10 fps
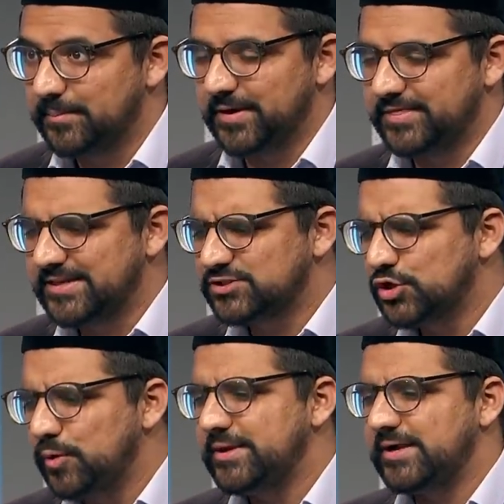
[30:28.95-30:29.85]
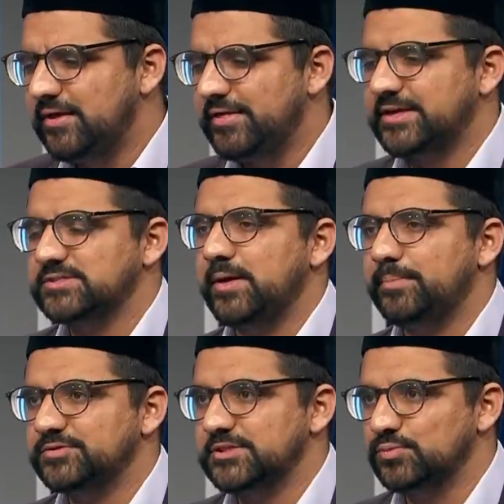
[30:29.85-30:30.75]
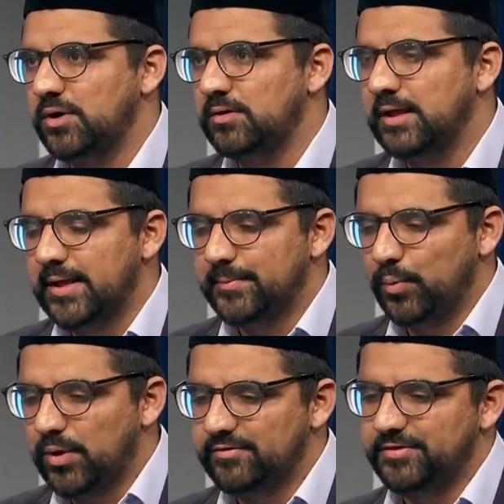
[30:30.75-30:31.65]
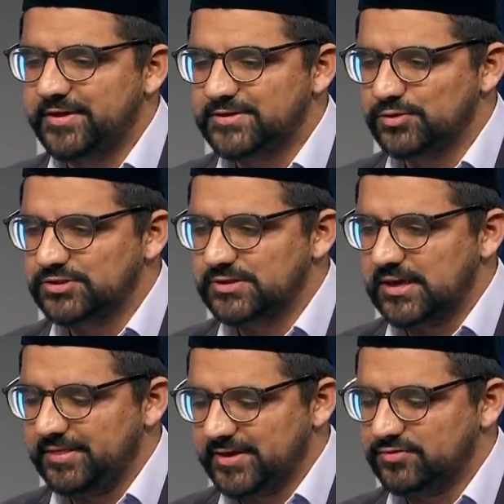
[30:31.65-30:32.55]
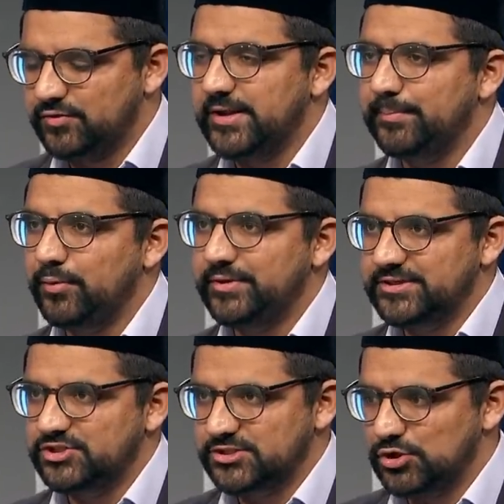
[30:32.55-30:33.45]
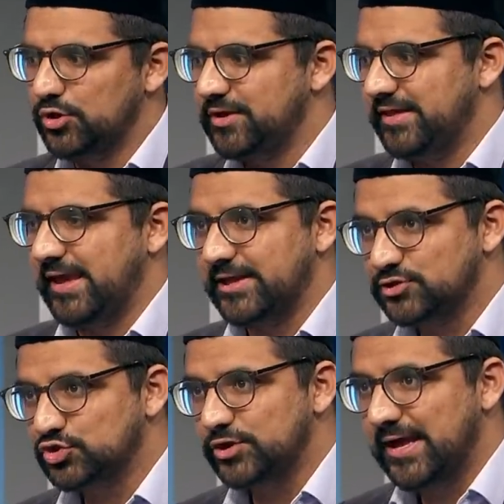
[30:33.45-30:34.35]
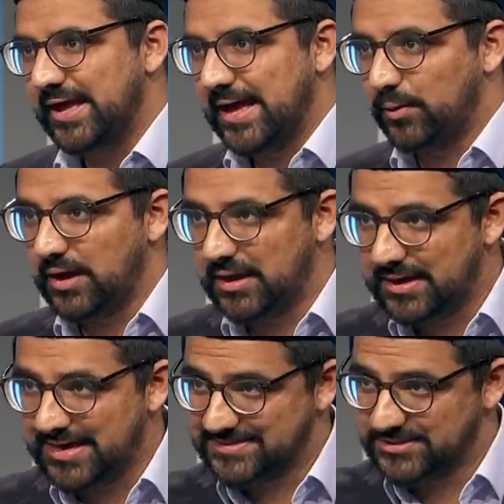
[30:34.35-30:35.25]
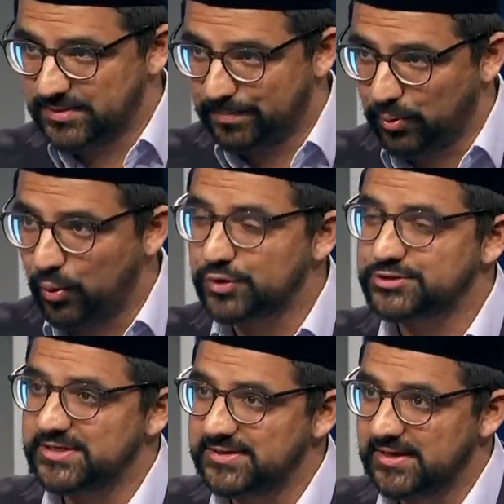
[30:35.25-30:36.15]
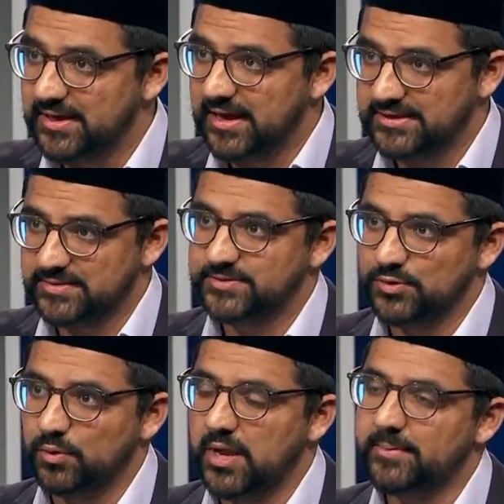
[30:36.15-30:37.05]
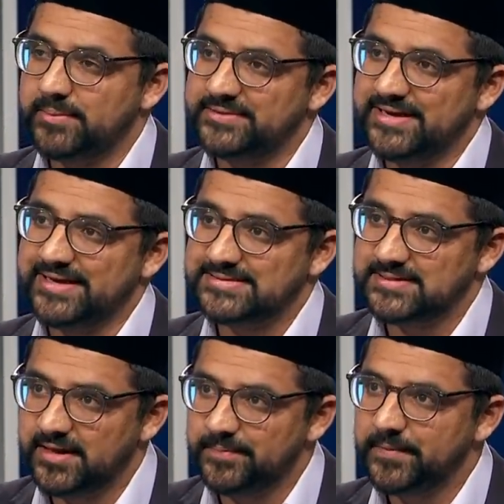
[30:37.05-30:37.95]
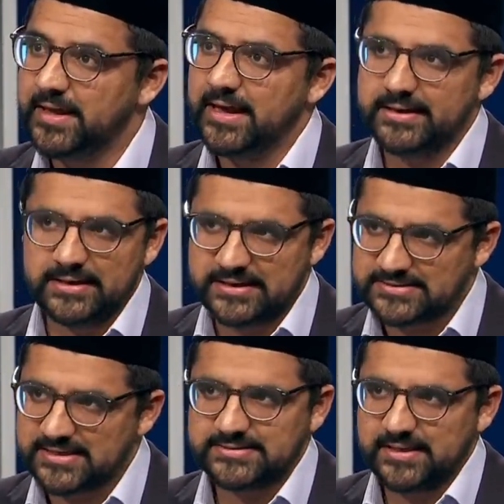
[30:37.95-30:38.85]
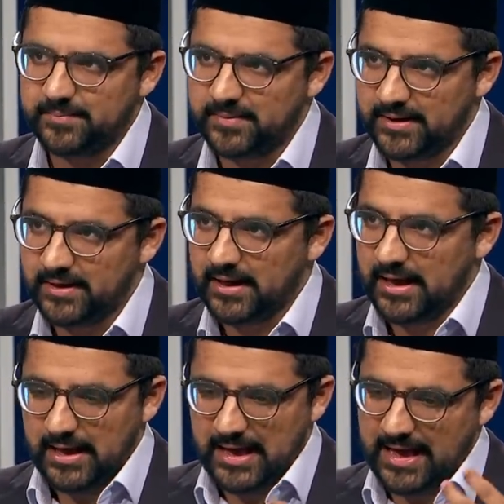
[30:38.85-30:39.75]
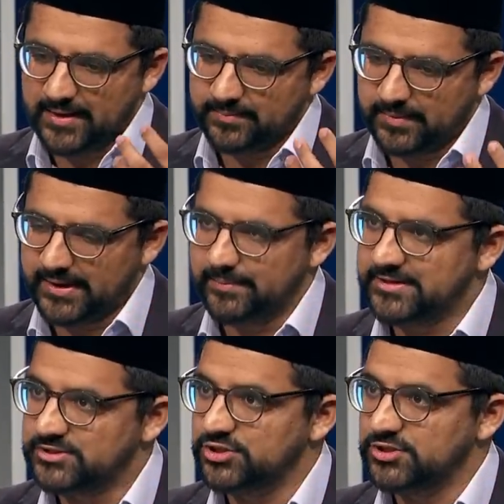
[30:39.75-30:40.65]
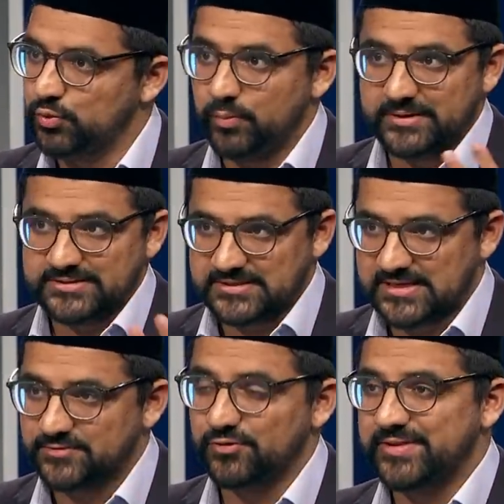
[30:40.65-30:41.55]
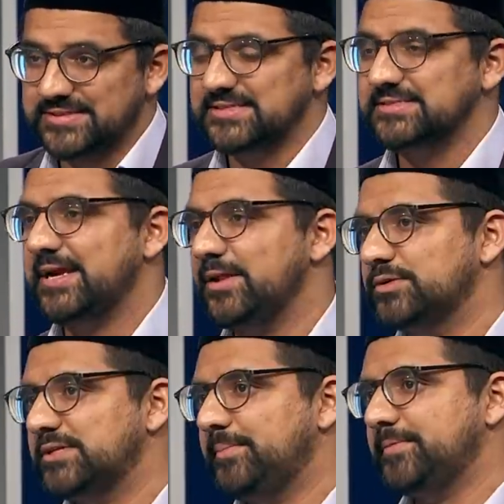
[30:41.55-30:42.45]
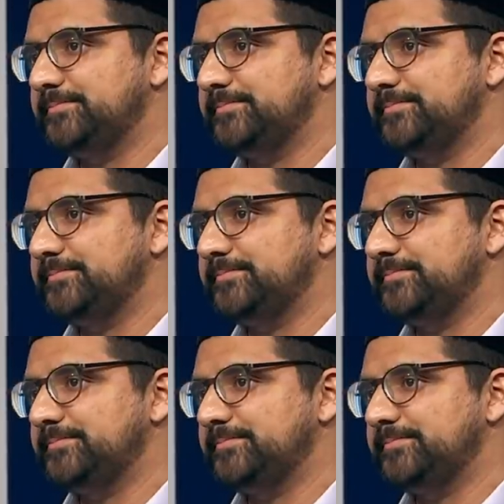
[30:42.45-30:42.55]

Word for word: But there's so many other examples as well. But one of the things which I think is really important is just look at the history, how Allah has supported Hazrat Mirza Ghulam Ahmad alayhis salam. And Allah says that me and my messengers will be successful. And that's exactly what's happening.